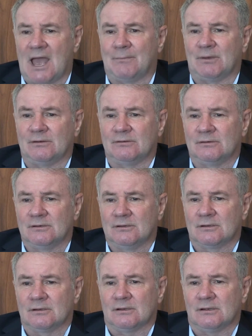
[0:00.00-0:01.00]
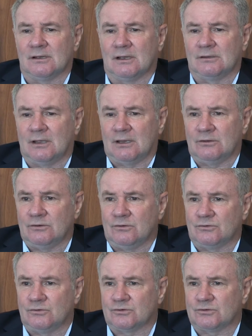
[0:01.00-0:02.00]
happen, and then
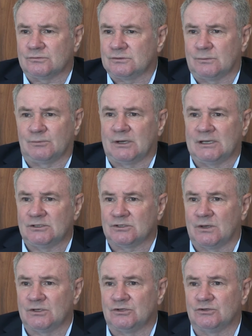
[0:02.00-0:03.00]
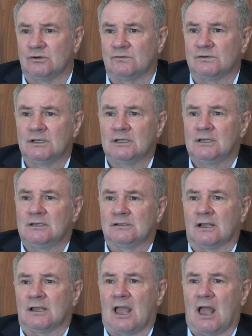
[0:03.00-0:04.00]
your brain switches off.
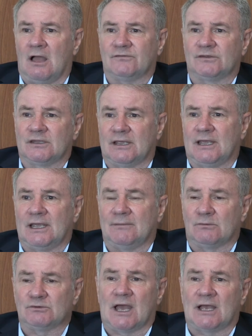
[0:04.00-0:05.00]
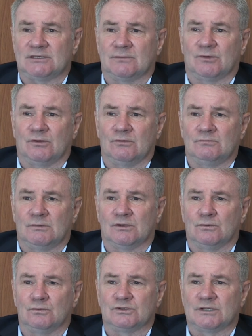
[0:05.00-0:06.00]
After the game, I was asked about my
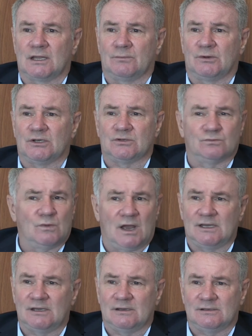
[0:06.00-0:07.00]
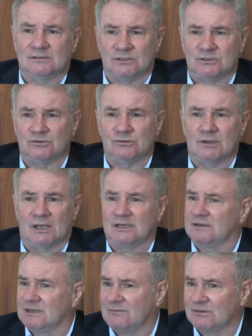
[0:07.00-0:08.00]
goal celebration. Why did you do that?
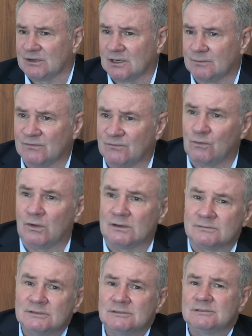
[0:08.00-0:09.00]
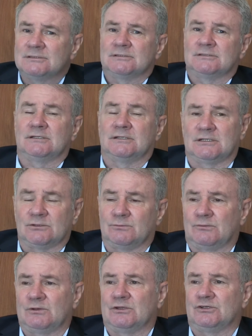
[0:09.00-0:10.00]
You'd never done it before. And this is
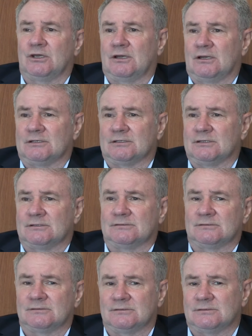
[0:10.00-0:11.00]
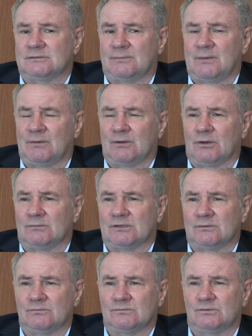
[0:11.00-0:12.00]
with the journalists, and I remember looking at
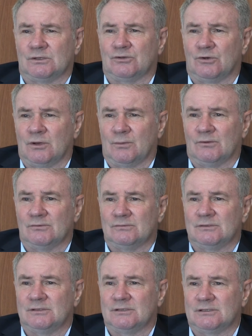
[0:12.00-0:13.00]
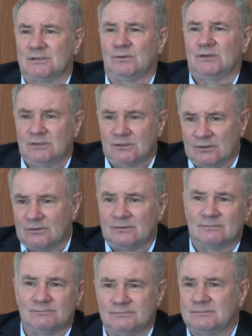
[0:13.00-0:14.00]
them saying, what are you talking about? And they said, when you done
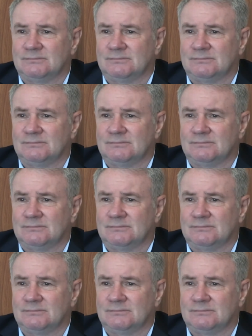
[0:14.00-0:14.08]
that,